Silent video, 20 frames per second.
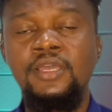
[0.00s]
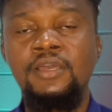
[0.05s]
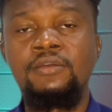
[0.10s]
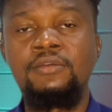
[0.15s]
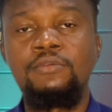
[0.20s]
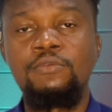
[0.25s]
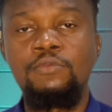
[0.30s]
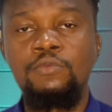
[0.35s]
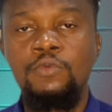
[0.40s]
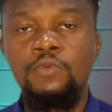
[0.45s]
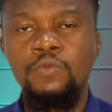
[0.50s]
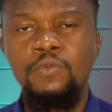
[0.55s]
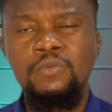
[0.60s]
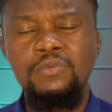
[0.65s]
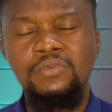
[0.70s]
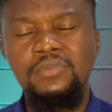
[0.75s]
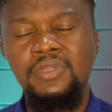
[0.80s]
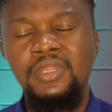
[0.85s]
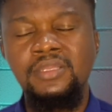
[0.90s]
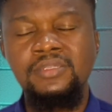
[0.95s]
Yeah,
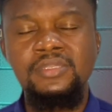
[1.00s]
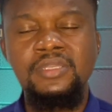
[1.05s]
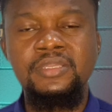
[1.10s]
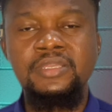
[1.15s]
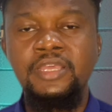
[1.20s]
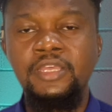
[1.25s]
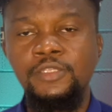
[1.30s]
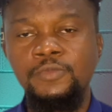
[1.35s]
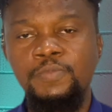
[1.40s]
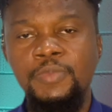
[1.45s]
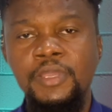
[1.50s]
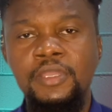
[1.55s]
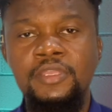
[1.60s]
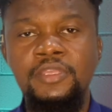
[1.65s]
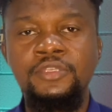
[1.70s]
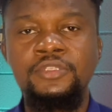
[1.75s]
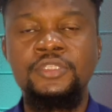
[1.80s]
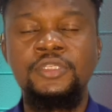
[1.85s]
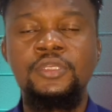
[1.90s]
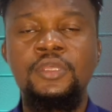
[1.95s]
there's a year's
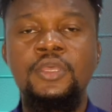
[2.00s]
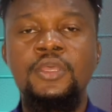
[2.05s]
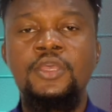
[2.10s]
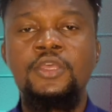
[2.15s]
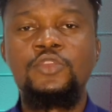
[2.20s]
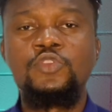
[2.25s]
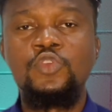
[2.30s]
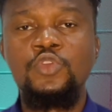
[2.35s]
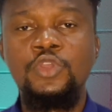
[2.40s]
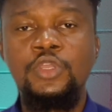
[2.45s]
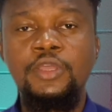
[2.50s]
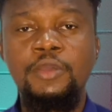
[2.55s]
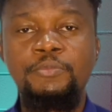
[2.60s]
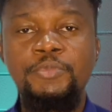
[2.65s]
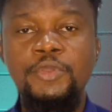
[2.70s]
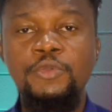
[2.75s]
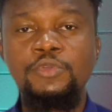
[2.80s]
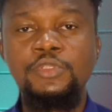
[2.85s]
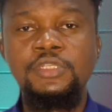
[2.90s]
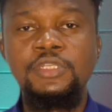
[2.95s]
package, so you can
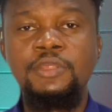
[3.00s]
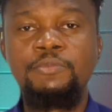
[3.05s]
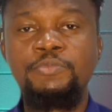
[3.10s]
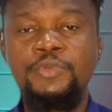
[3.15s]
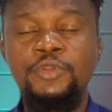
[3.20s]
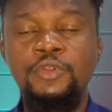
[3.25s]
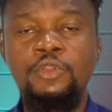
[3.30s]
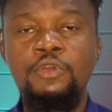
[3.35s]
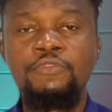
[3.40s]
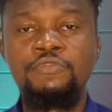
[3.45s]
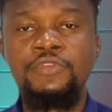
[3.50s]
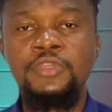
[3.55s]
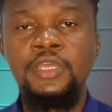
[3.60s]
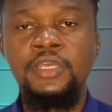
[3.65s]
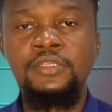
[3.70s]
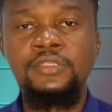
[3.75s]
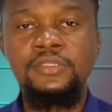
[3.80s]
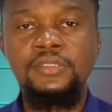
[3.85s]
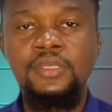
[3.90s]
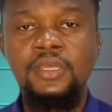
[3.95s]
pay within a period of
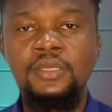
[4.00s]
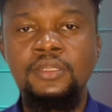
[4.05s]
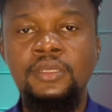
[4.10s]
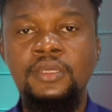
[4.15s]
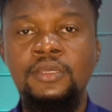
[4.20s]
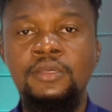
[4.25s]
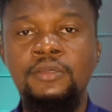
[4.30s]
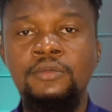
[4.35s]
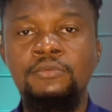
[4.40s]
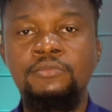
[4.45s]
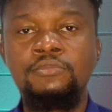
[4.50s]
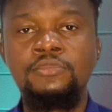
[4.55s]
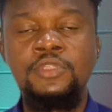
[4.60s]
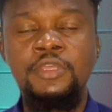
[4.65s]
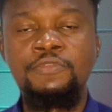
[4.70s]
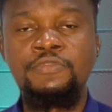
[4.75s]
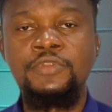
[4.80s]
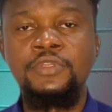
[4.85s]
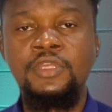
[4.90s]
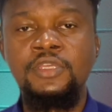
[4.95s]
years, and
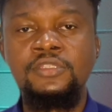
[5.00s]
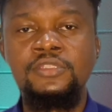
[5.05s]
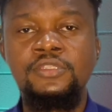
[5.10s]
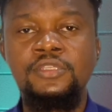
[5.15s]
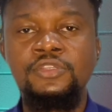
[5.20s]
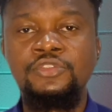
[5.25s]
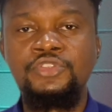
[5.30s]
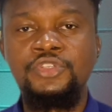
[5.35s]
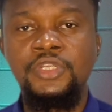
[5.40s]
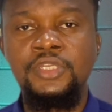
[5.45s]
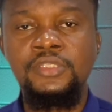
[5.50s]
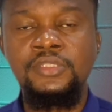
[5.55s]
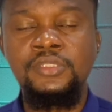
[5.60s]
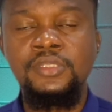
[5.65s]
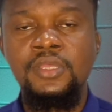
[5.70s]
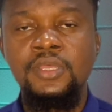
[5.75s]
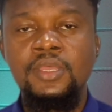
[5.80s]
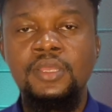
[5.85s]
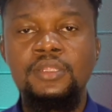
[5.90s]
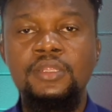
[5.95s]
definitely there's
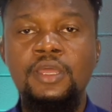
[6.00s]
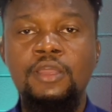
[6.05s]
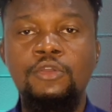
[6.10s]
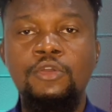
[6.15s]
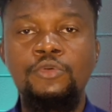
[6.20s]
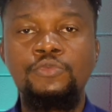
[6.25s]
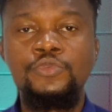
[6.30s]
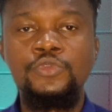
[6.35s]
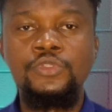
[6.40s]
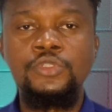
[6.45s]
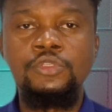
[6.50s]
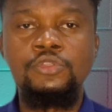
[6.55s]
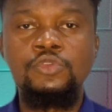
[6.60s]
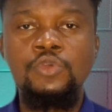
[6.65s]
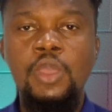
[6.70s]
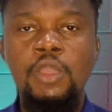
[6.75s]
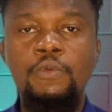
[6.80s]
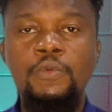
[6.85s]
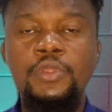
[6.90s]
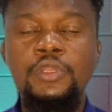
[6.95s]
interest that comes with it.
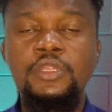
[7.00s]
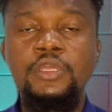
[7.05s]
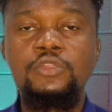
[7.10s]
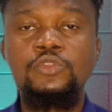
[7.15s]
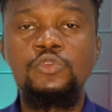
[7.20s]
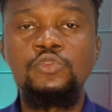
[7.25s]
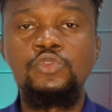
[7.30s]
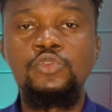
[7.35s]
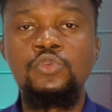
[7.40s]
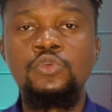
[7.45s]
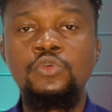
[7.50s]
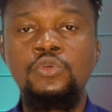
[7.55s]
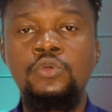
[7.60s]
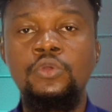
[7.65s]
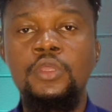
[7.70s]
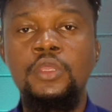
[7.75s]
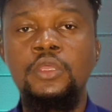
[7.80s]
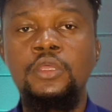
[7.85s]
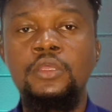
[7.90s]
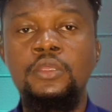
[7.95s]
So I went there to
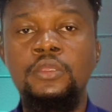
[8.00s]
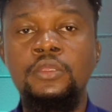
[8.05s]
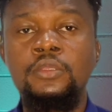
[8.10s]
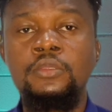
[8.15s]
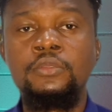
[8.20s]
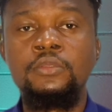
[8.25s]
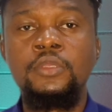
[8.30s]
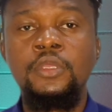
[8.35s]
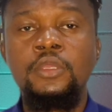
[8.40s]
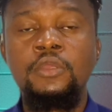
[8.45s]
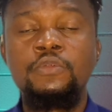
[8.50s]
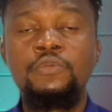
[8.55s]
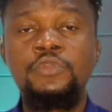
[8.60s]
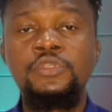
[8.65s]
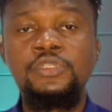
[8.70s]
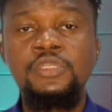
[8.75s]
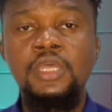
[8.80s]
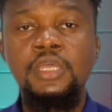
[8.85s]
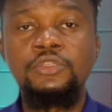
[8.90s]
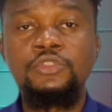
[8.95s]
do a
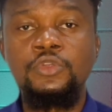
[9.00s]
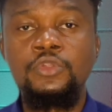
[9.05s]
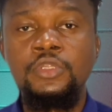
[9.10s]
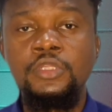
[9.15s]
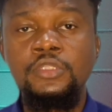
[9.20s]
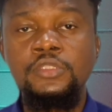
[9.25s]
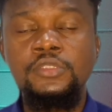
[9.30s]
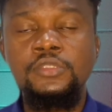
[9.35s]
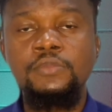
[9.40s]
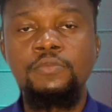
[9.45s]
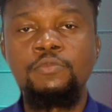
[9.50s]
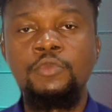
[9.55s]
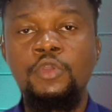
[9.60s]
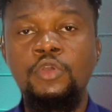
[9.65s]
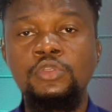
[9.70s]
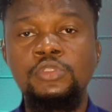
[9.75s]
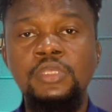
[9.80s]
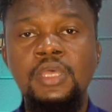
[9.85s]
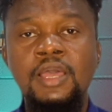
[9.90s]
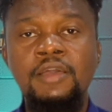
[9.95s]
research on it,
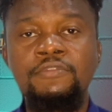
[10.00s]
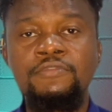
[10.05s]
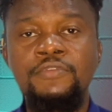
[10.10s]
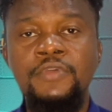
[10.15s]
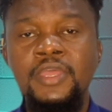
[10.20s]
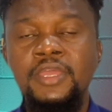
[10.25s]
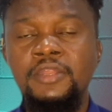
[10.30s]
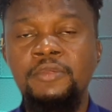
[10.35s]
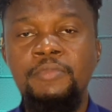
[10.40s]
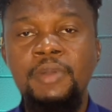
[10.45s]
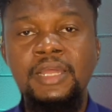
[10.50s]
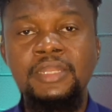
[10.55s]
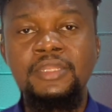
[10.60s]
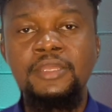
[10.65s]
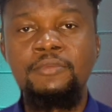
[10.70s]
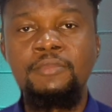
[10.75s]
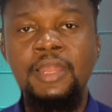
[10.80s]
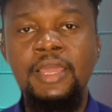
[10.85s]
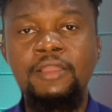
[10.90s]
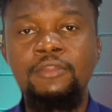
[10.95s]
because I've heard about
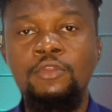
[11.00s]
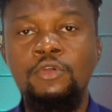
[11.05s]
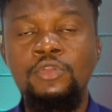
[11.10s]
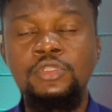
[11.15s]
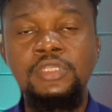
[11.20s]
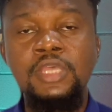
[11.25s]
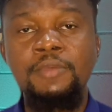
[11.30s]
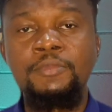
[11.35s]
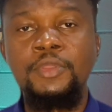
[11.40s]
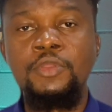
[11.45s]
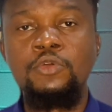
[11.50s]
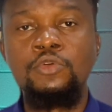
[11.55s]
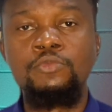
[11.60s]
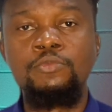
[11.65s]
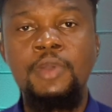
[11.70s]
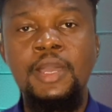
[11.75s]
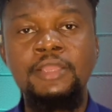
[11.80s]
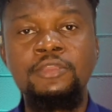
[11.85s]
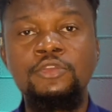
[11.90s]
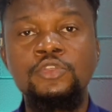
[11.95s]
them like long time ago,
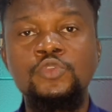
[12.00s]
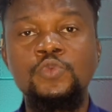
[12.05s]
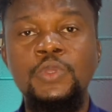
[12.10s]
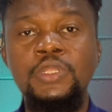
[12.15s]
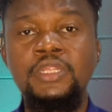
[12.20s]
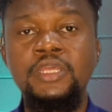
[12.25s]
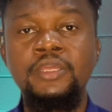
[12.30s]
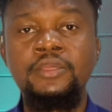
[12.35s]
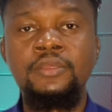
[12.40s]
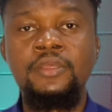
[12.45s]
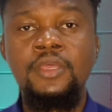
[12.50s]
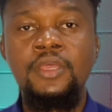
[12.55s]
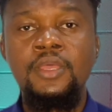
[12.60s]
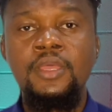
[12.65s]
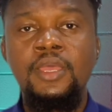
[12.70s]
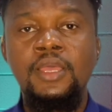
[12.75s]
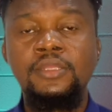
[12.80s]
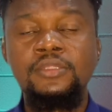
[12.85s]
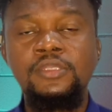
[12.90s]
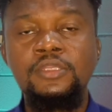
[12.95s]
but I just went there, I
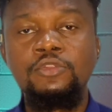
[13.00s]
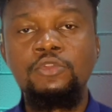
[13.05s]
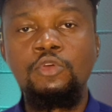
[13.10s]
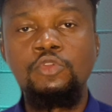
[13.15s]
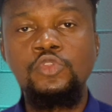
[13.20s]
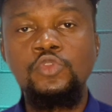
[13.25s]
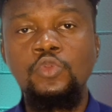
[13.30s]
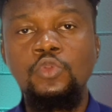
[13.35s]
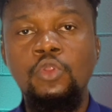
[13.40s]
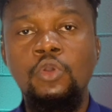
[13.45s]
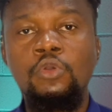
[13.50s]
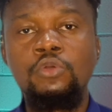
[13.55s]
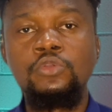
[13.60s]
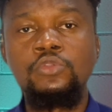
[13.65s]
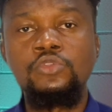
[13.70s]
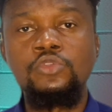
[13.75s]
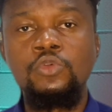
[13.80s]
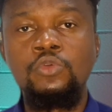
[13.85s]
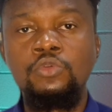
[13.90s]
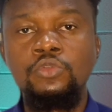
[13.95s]
think not too long,
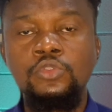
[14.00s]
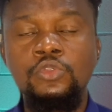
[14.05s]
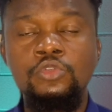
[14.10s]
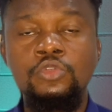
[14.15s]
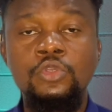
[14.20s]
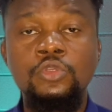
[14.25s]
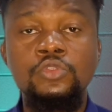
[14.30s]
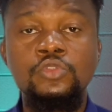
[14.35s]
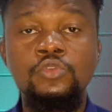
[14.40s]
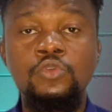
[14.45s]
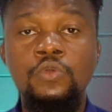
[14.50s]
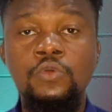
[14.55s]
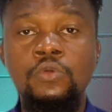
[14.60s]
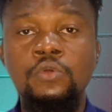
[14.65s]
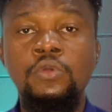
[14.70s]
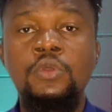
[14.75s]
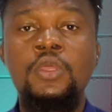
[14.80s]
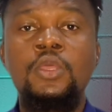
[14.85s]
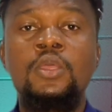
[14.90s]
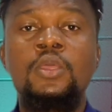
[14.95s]
so to just
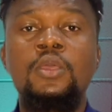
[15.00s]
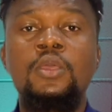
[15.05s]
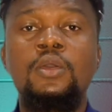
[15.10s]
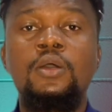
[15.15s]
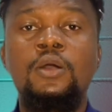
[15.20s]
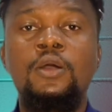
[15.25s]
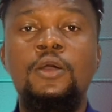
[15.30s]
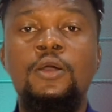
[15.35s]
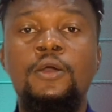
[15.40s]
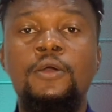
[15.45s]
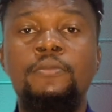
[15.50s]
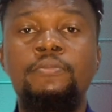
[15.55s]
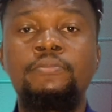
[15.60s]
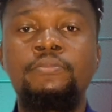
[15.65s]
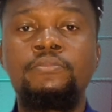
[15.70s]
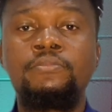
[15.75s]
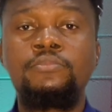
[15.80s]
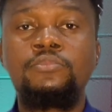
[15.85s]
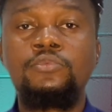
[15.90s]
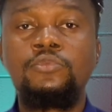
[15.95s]
do
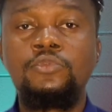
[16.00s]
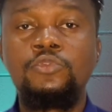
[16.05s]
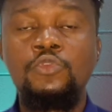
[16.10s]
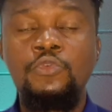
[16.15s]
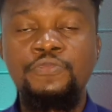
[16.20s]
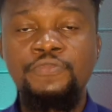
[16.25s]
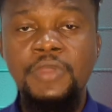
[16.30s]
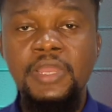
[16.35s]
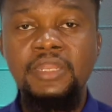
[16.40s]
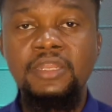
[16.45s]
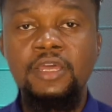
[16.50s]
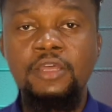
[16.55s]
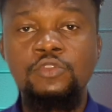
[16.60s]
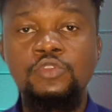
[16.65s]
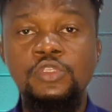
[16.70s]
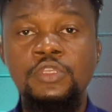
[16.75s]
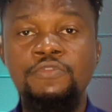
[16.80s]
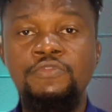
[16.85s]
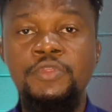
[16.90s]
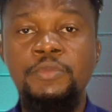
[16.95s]
to find
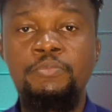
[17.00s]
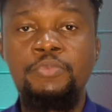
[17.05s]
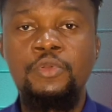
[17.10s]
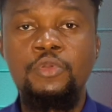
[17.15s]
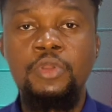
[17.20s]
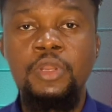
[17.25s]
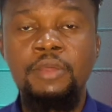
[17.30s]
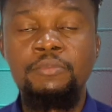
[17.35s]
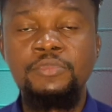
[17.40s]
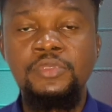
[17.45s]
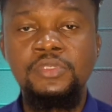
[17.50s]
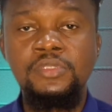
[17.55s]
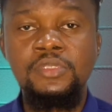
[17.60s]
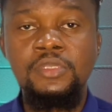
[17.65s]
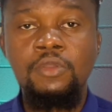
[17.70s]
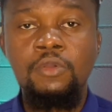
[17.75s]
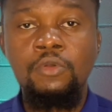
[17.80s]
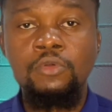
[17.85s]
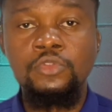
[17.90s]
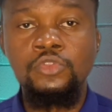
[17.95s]
out if the program is
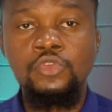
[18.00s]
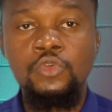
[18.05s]
still on.